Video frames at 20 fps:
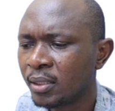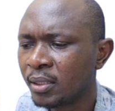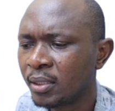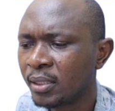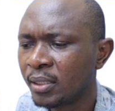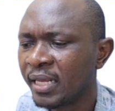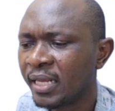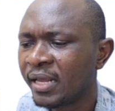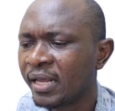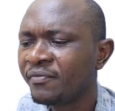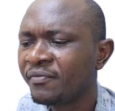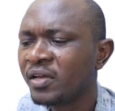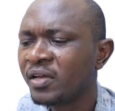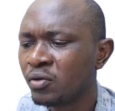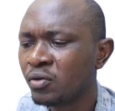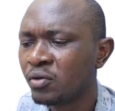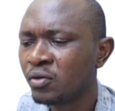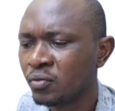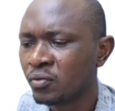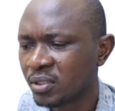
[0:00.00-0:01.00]

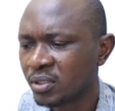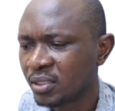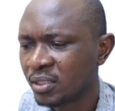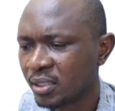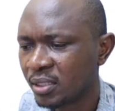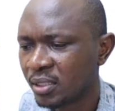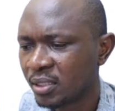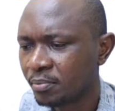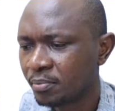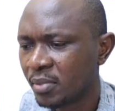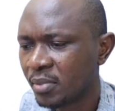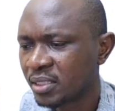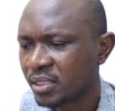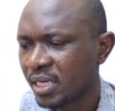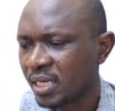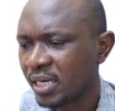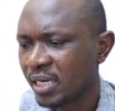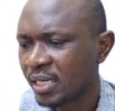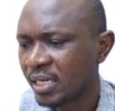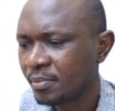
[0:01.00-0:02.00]
revenues, basically